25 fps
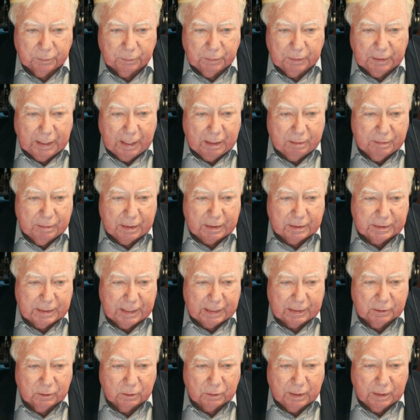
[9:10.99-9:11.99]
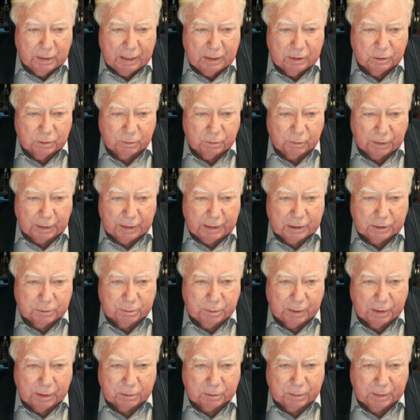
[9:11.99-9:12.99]
gave the exact location where
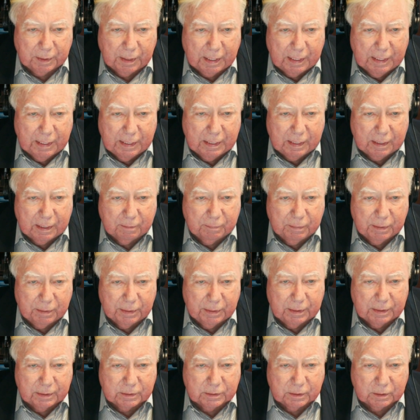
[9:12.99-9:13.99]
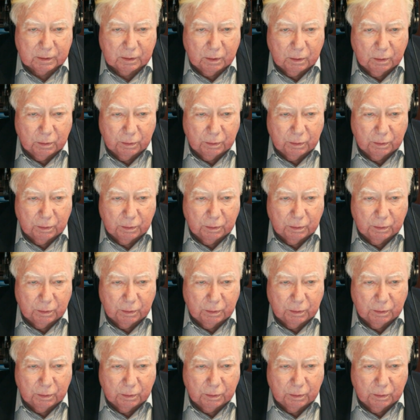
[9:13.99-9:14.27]
Hezbollah has been hiding millions in gold